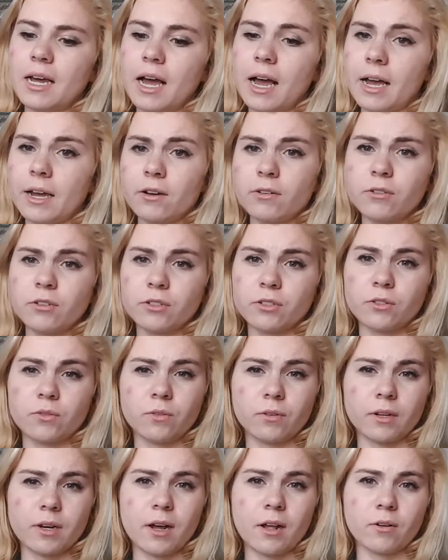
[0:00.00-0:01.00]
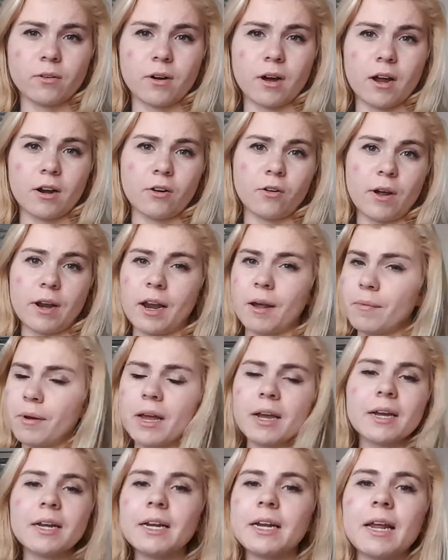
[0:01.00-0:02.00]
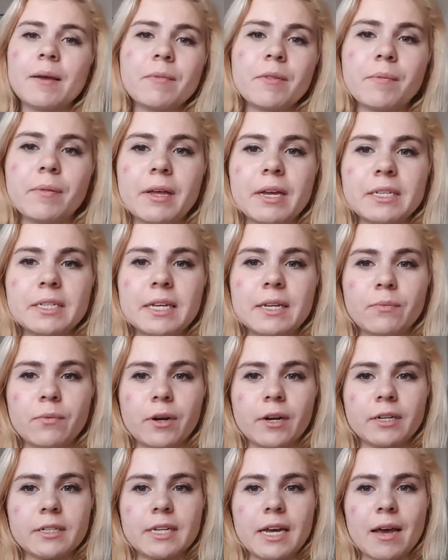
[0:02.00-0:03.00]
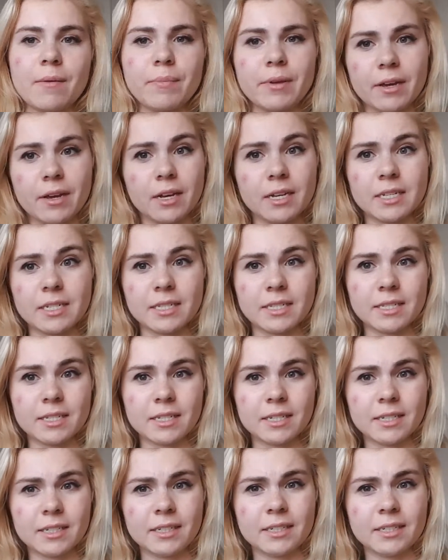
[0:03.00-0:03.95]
I go to school in Colorado, and I'm not going to name the place I'd worked at because